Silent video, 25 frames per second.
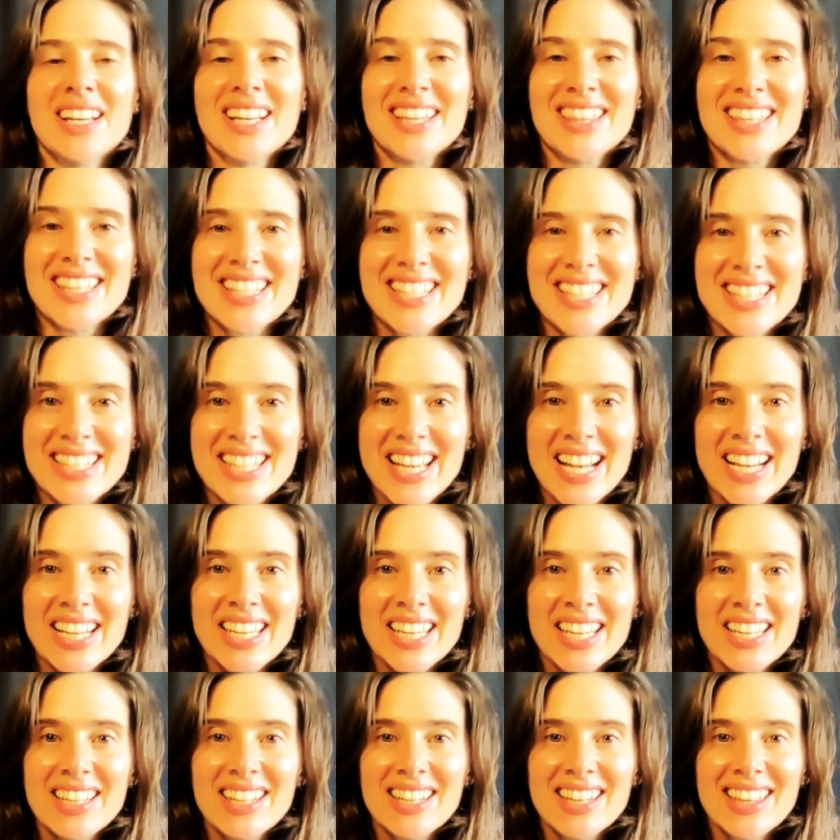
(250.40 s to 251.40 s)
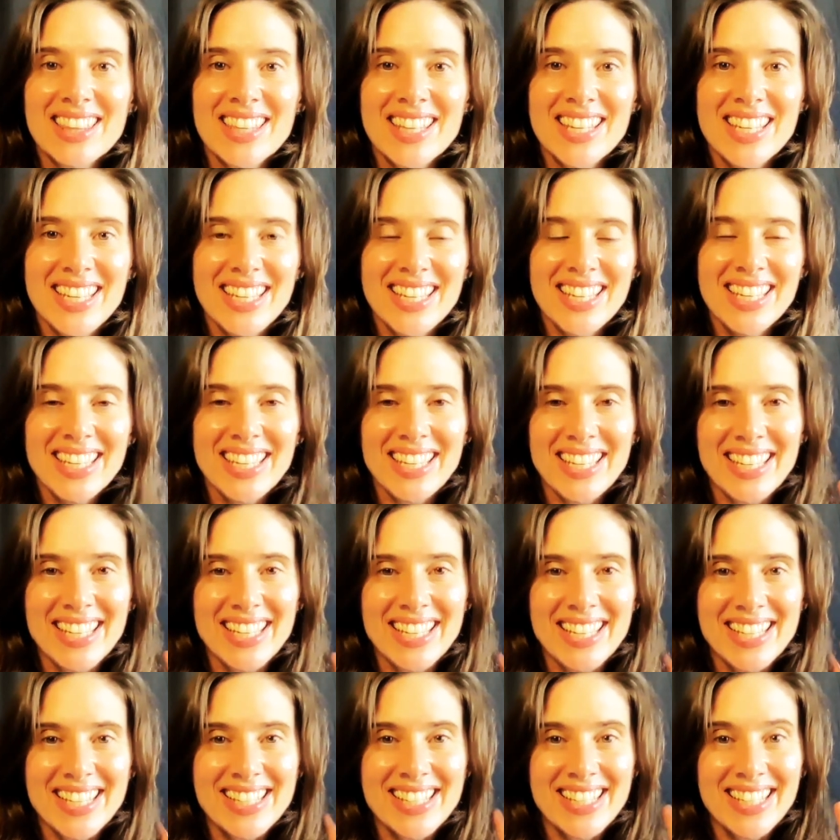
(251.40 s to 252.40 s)
The second thing
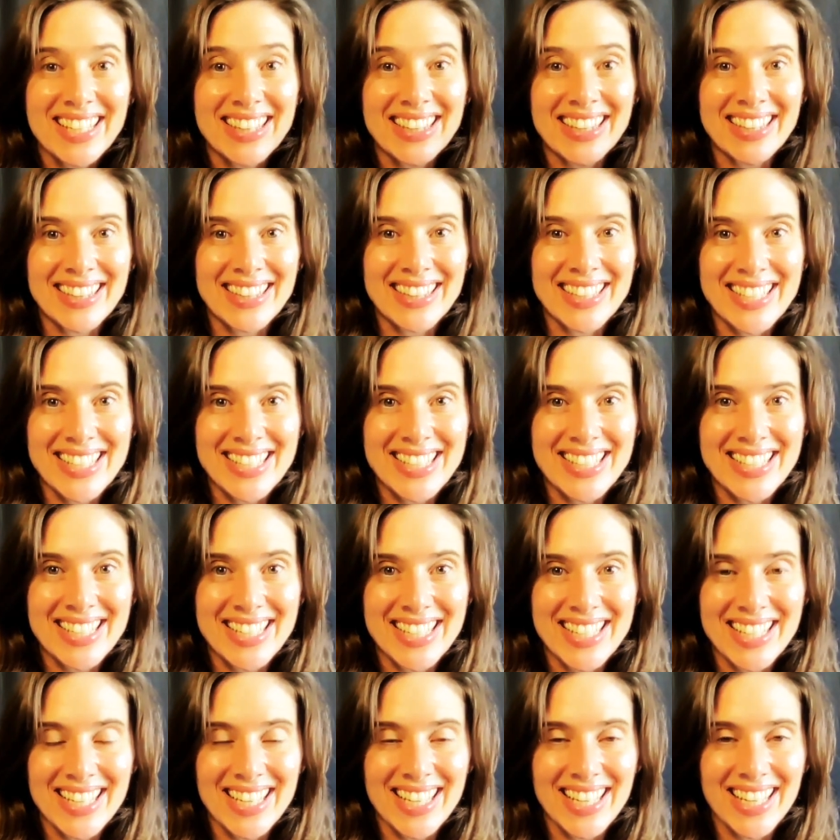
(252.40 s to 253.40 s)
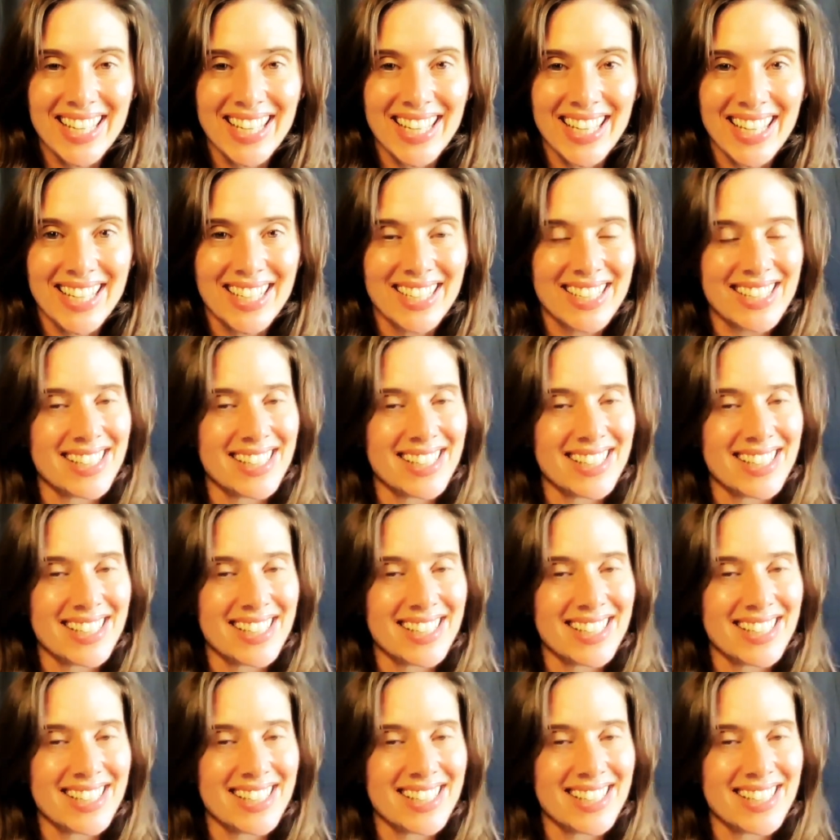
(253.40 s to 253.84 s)
is listening,